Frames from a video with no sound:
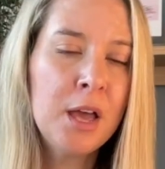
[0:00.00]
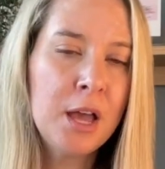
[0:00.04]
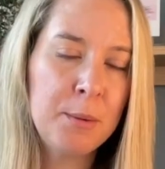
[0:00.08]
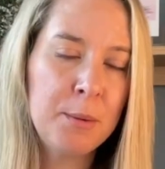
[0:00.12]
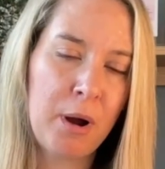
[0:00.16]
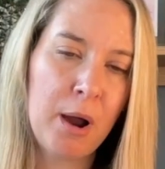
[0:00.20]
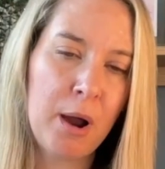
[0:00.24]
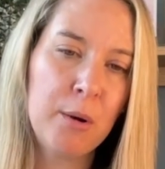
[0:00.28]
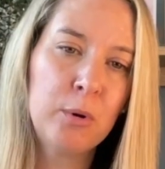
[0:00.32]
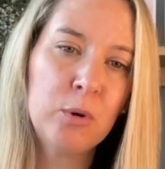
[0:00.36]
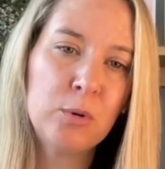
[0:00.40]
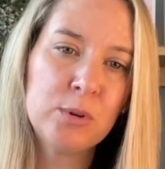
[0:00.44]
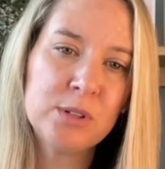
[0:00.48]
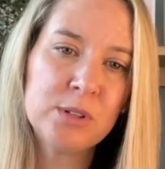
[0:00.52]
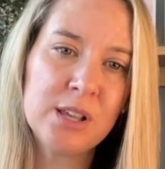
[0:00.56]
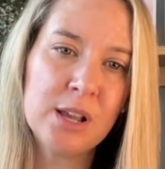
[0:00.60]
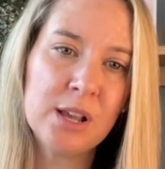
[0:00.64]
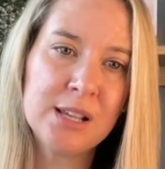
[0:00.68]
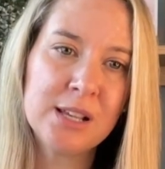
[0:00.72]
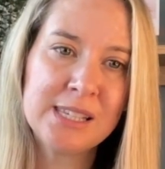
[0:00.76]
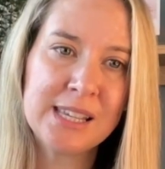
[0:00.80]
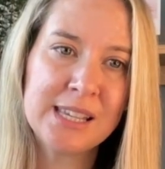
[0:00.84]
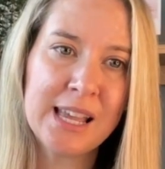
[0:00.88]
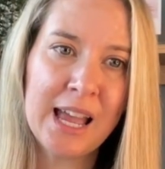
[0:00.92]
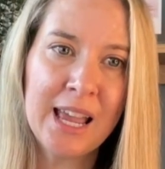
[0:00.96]
but I will also
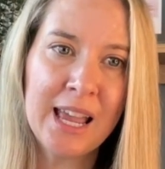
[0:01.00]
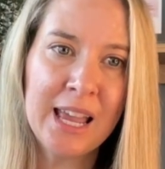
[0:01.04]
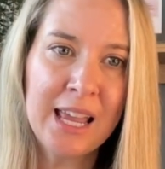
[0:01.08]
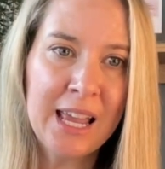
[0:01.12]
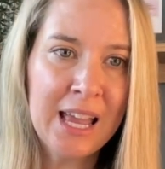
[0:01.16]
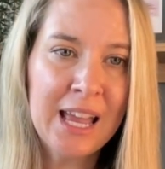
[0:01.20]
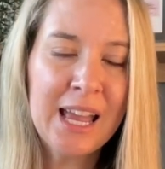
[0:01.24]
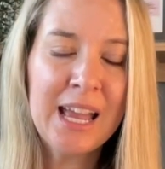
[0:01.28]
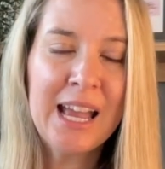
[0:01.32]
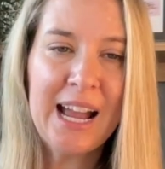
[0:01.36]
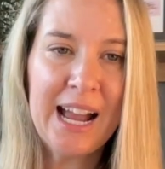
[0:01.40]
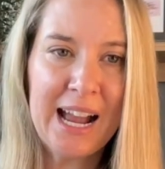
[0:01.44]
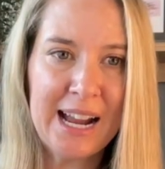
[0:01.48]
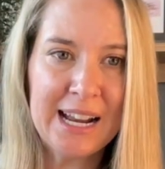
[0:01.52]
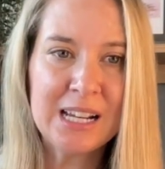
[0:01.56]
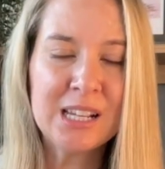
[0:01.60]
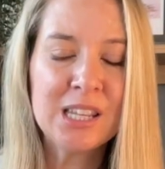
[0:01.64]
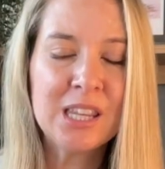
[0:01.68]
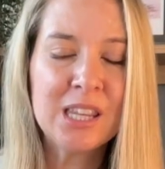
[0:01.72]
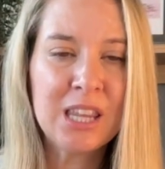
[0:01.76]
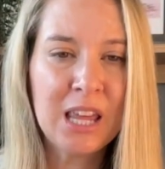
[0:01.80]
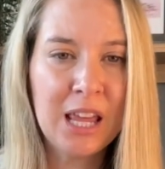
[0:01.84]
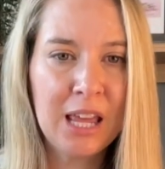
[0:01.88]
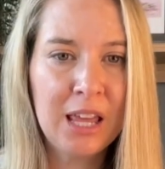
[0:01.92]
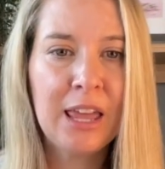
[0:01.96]
say, and
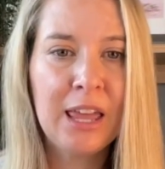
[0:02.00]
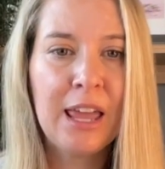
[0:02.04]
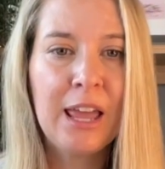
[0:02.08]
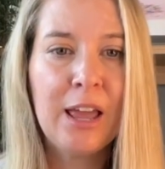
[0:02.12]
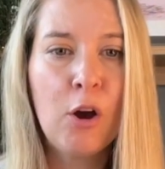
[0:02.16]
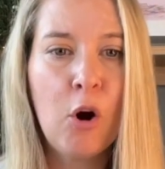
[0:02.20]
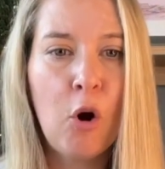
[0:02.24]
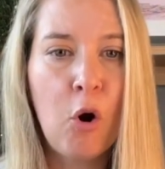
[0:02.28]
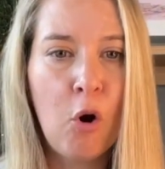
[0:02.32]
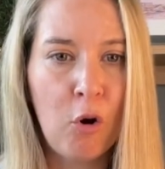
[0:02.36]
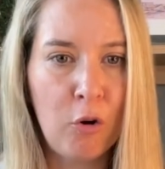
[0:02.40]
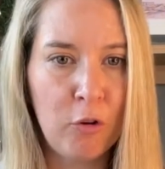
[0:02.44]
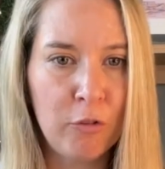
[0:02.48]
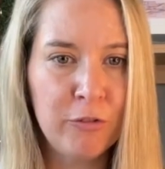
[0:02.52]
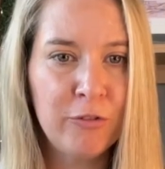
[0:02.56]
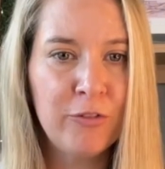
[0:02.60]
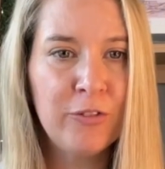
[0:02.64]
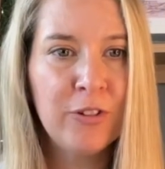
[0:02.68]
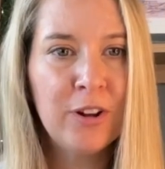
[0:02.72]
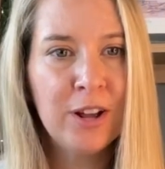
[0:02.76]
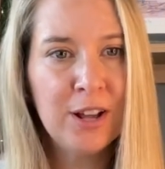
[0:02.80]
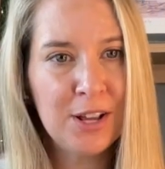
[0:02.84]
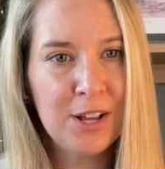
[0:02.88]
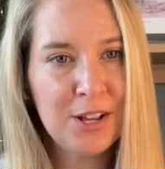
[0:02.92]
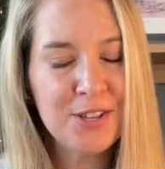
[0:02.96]
thinking of,
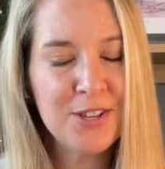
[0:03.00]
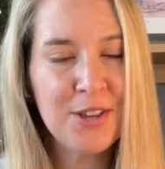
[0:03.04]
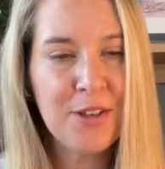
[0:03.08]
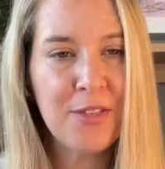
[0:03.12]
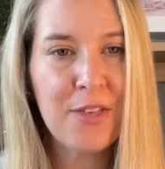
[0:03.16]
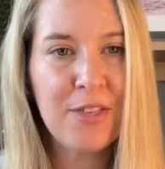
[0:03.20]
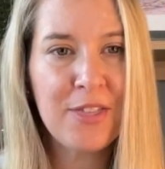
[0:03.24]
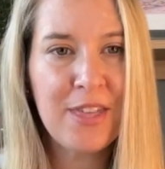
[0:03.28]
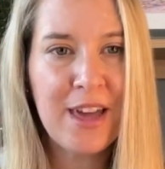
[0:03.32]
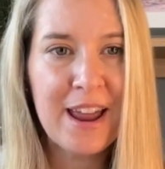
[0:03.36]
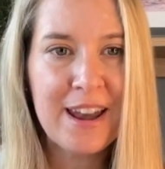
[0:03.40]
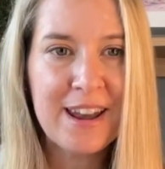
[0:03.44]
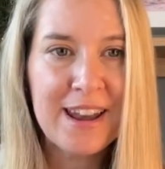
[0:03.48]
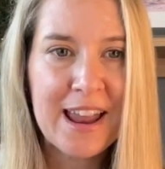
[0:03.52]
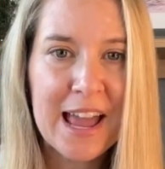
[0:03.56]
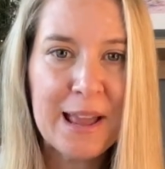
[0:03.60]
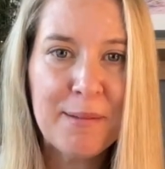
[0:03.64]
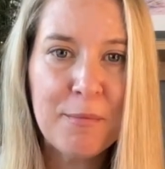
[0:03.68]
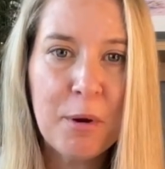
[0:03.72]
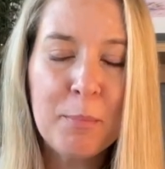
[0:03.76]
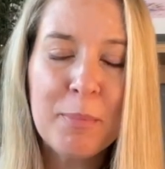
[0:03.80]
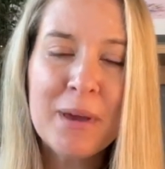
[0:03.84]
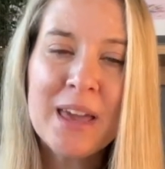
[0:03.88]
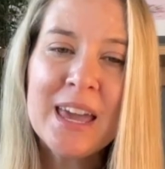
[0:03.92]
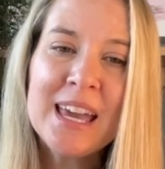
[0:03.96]
so that their name
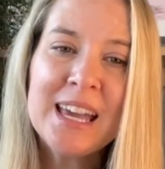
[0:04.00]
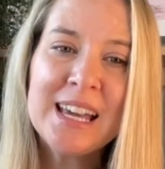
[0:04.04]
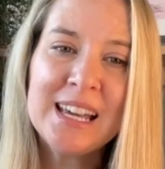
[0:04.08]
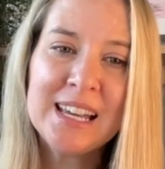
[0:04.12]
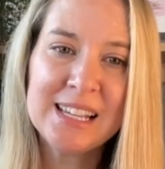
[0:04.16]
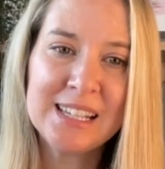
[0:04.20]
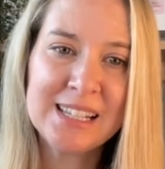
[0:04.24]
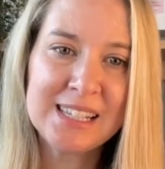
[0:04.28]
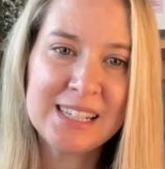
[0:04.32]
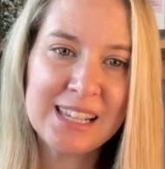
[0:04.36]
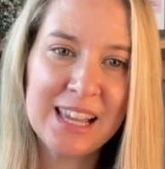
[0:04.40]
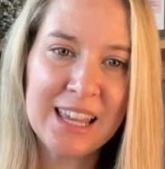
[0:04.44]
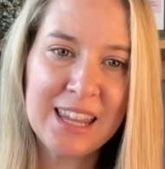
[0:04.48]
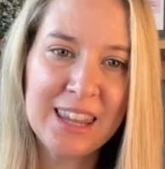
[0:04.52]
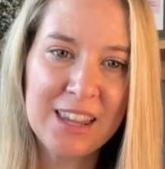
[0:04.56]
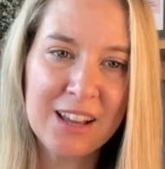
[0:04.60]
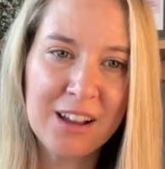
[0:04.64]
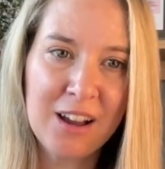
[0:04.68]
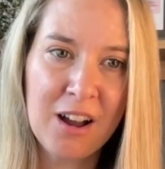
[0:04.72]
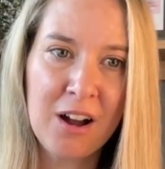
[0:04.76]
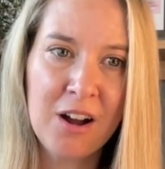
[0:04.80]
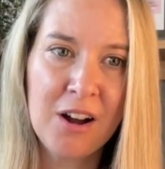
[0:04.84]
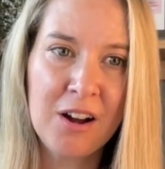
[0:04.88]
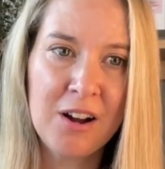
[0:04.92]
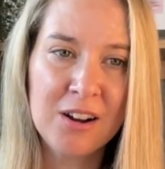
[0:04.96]
appears in the
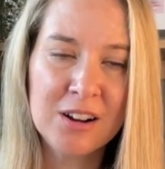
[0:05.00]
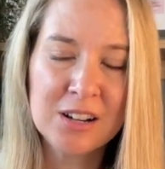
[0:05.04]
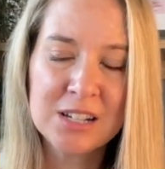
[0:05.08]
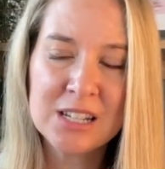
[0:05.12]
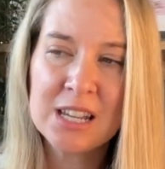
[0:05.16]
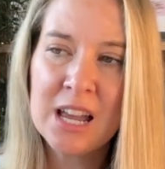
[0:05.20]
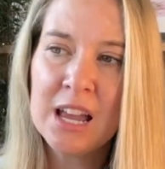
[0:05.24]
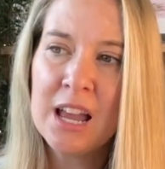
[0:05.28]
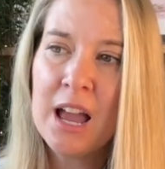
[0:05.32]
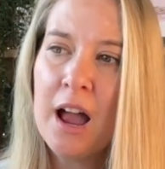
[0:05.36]
card.